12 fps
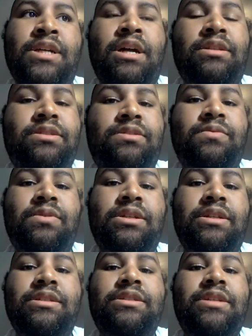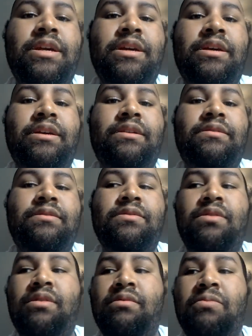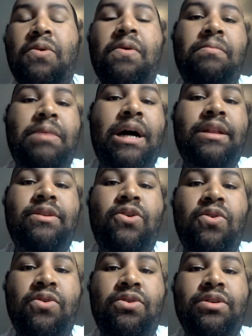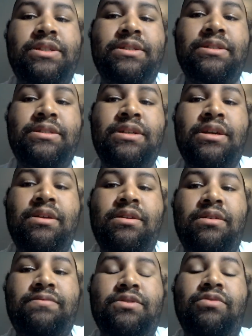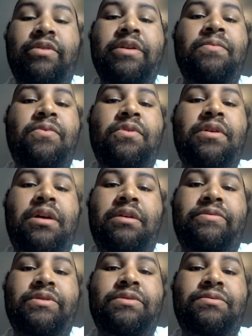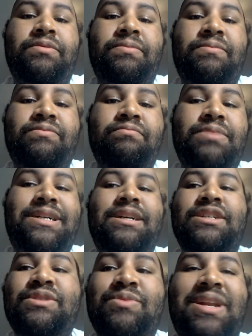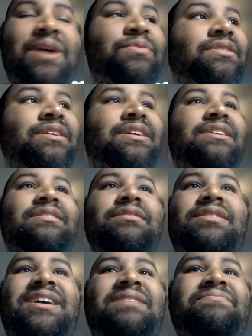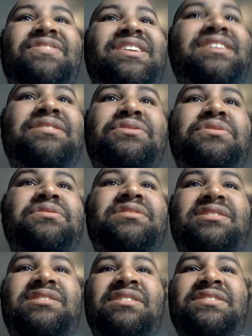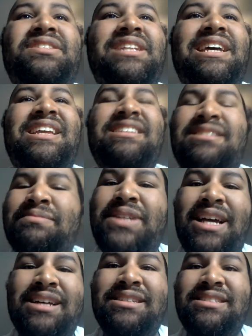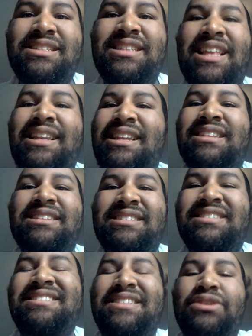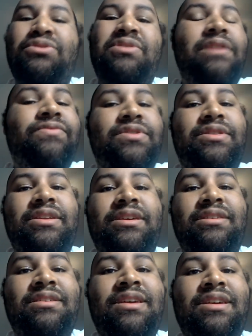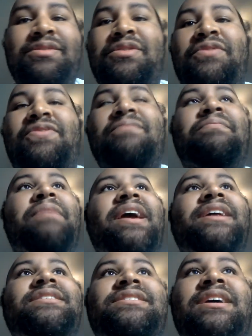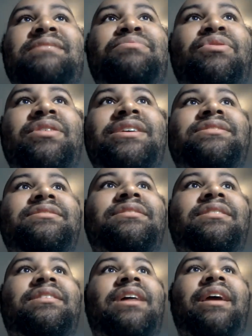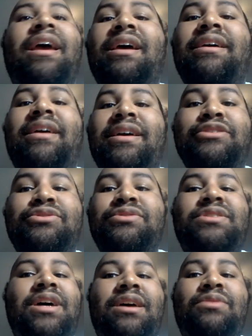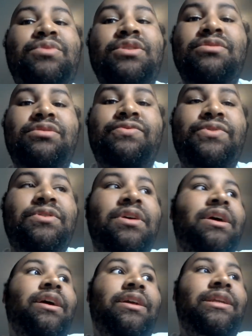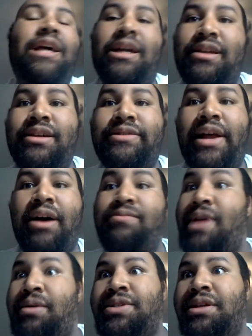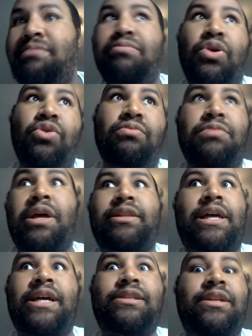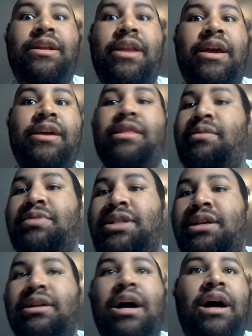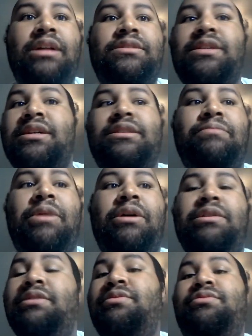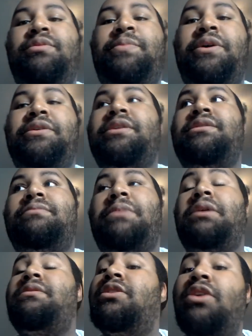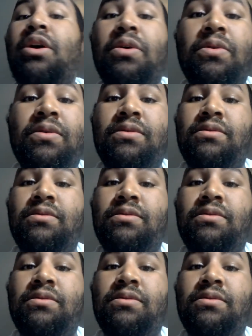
I just wanted to share, you know, more about the origins of the Great War in Heaven. Because when I would look up videos or stuff, it's like sometimes they didn't get on everything. You know, from a man's standpoint, it just looked like, hey, angel sided with Lucifer, and he got kicked out. That was it. Boom. Like, last of the day, that was it. God just kicked him out. He knew who they were and kicked him out. No.